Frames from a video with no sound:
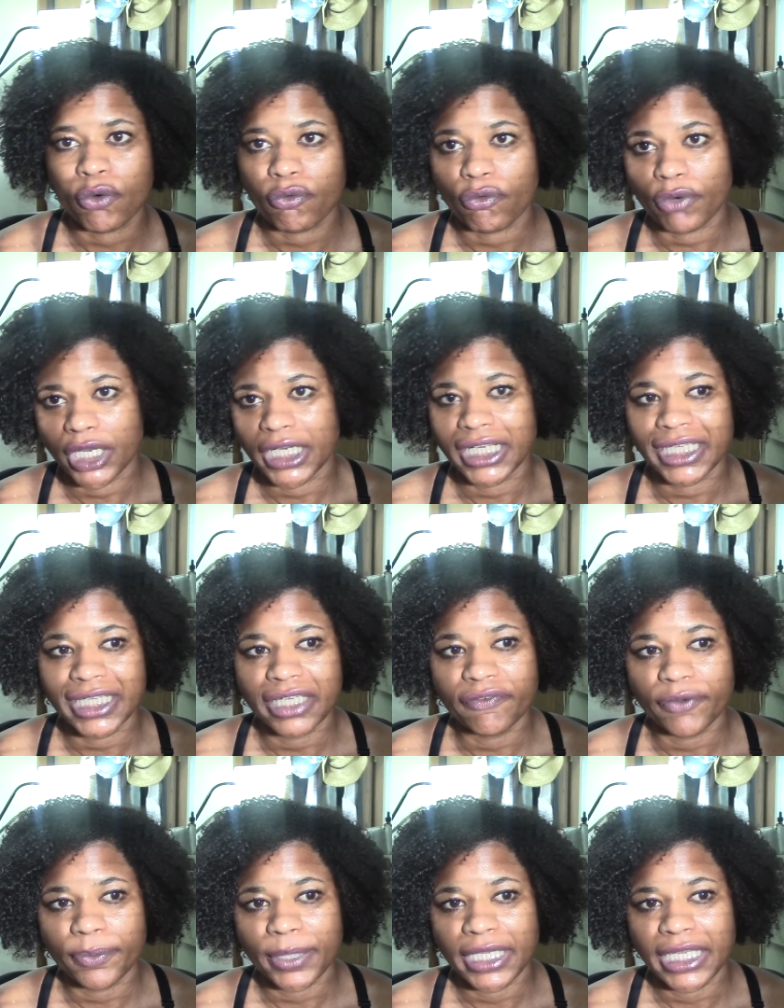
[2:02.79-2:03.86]
running
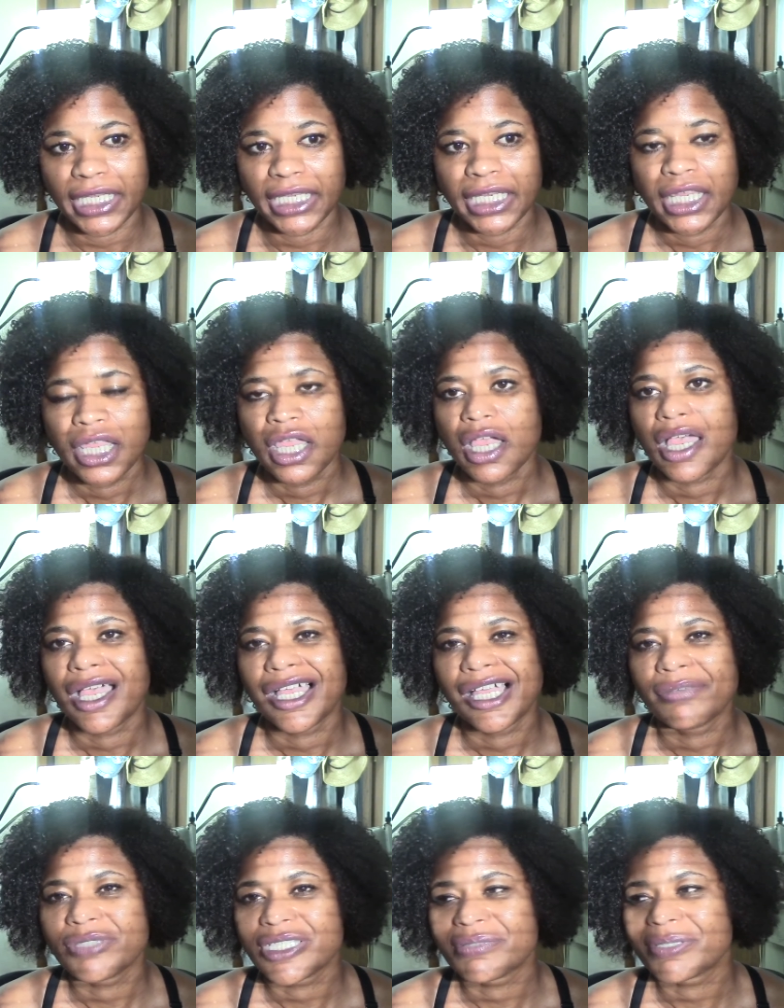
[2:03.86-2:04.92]
giveaway,
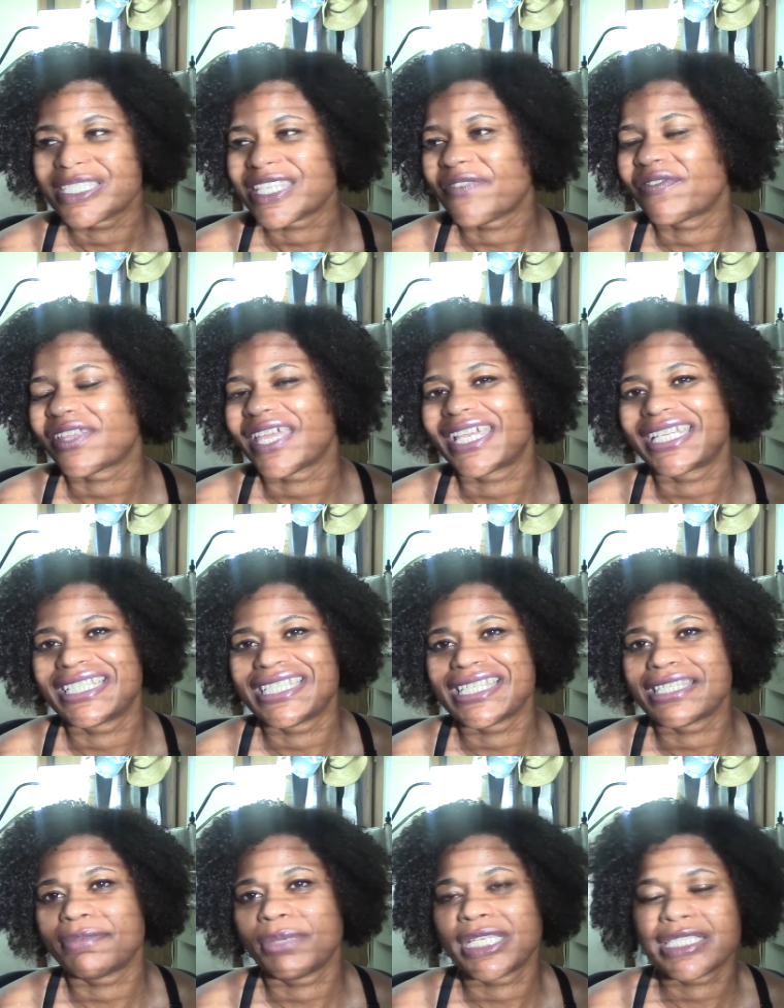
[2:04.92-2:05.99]
just because I feel like it
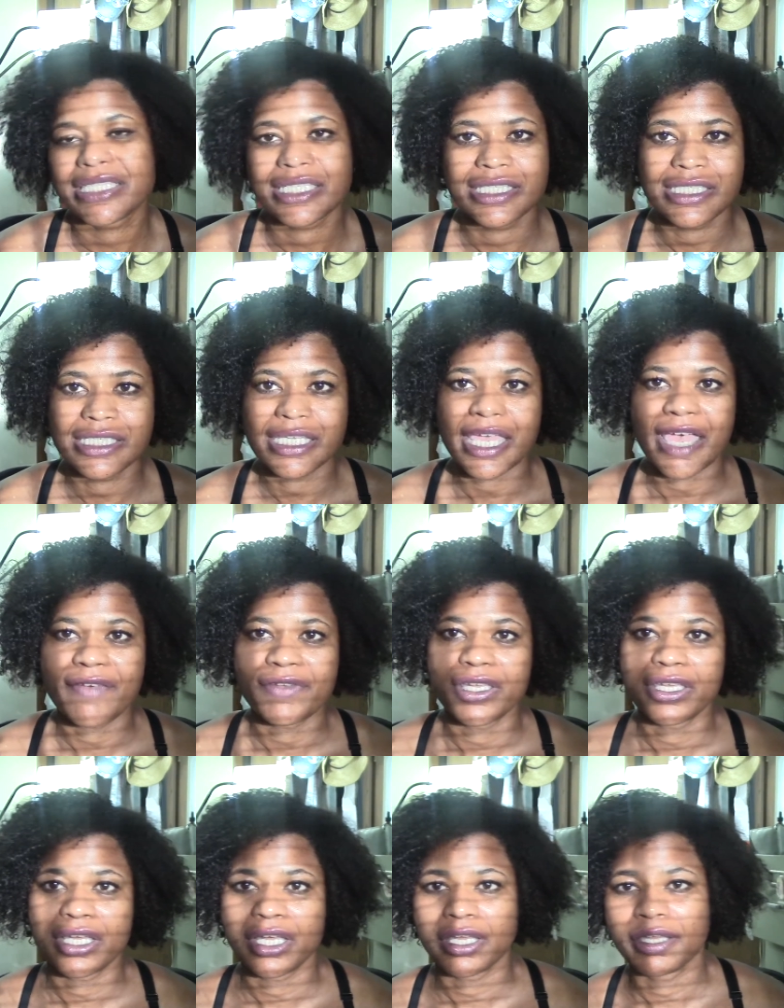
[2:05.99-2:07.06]
doesn't make sense to have
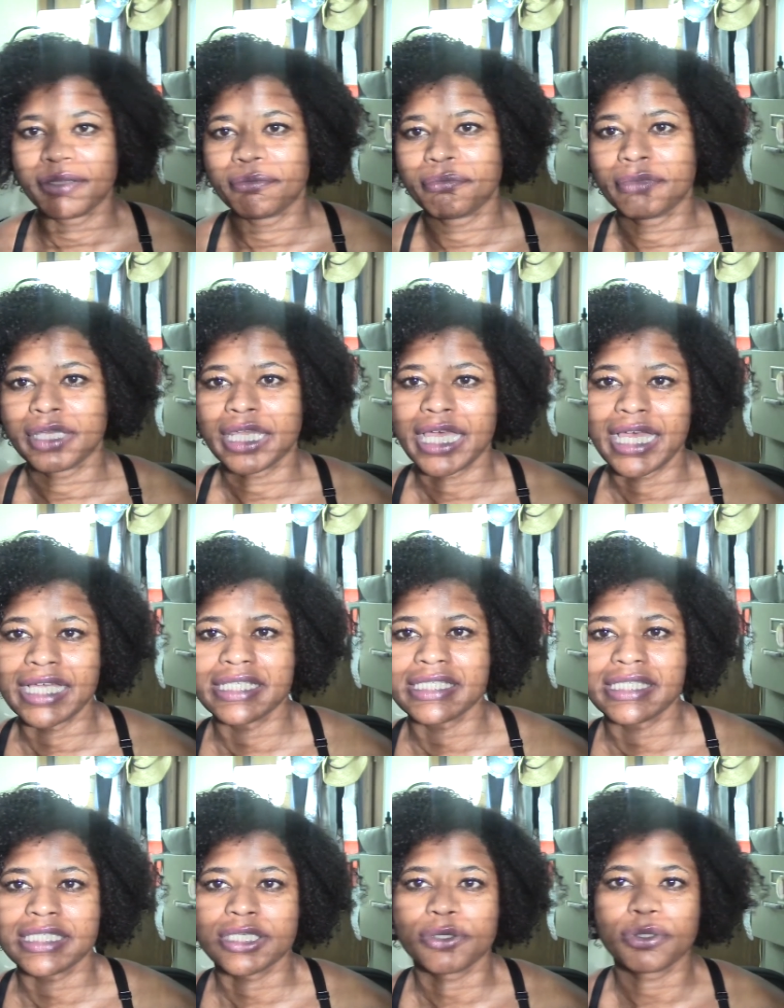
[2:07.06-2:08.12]
it
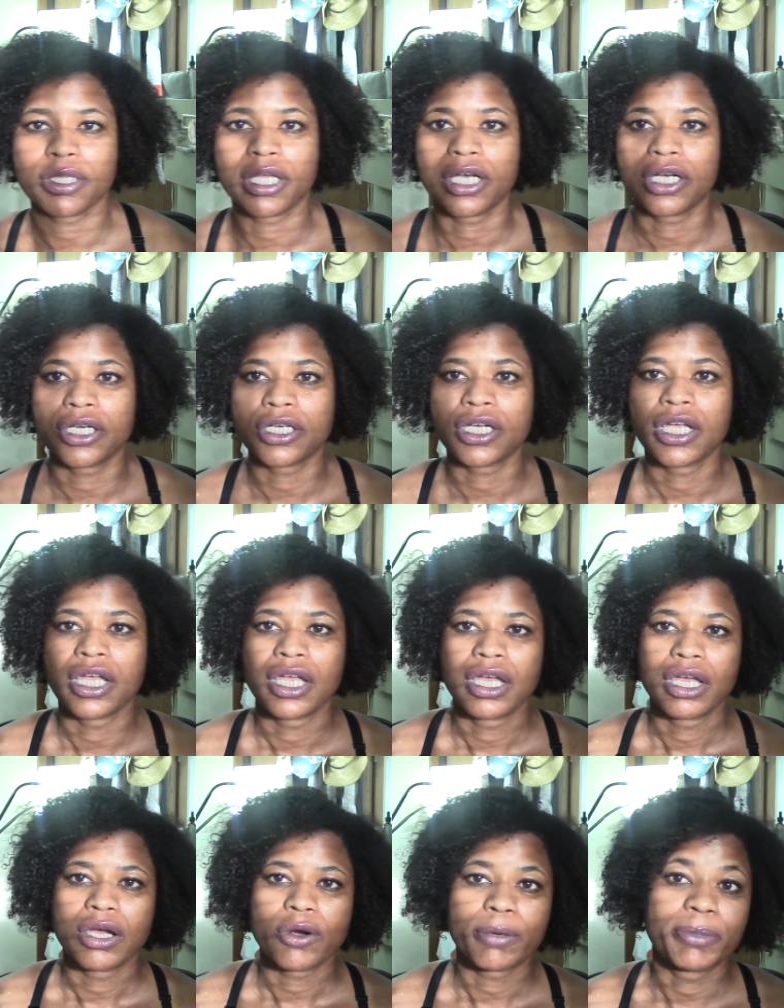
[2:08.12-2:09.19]
last so long
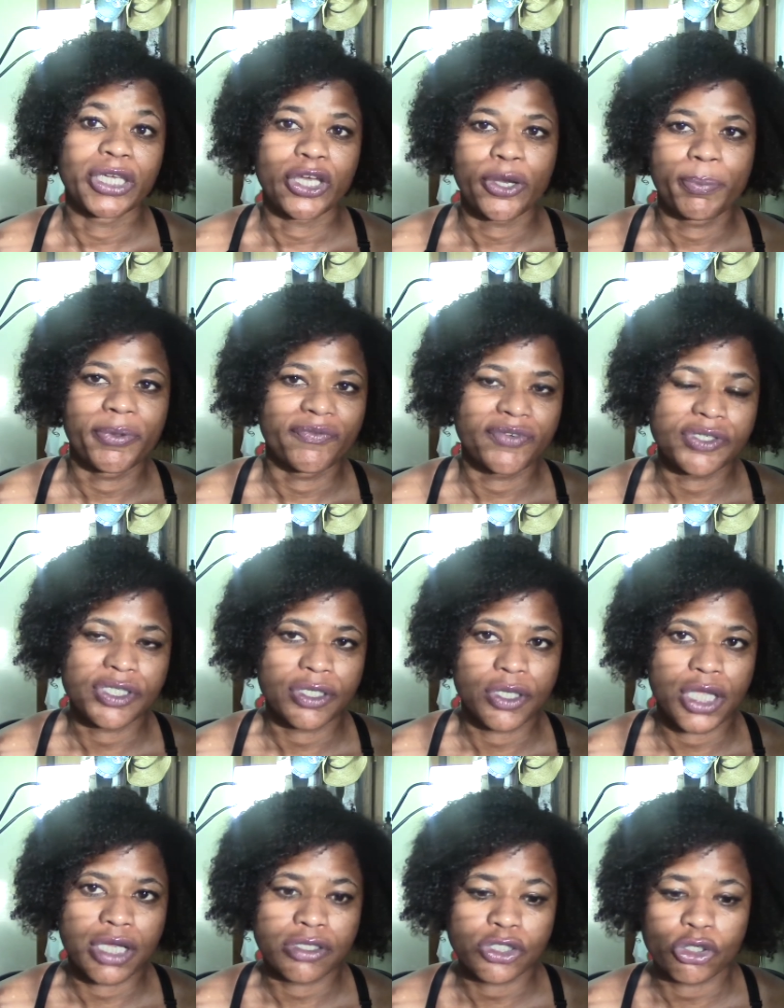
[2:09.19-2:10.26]
or be open for so
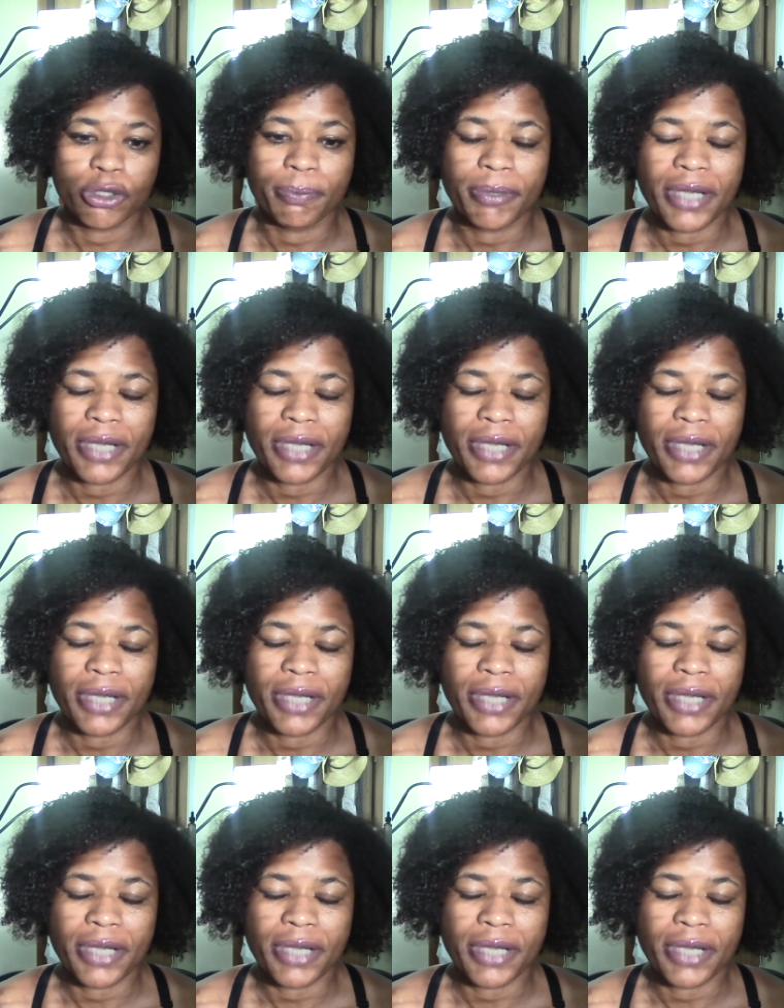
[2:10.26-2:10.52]
long. So